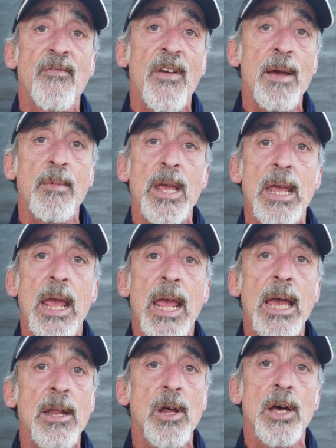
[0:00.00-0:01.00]
family,
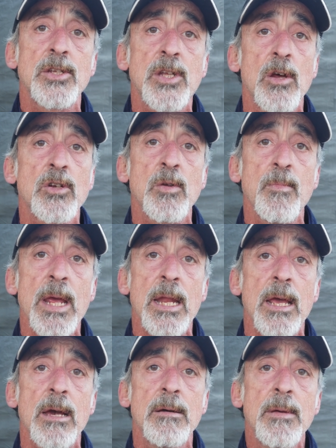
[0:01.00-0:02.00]
and on social
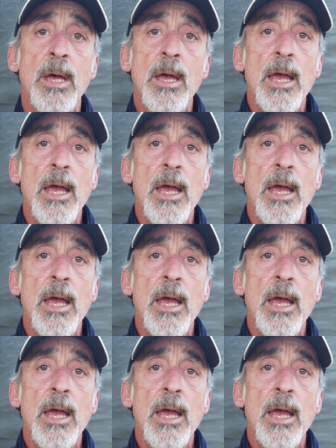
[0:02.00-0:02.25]
media.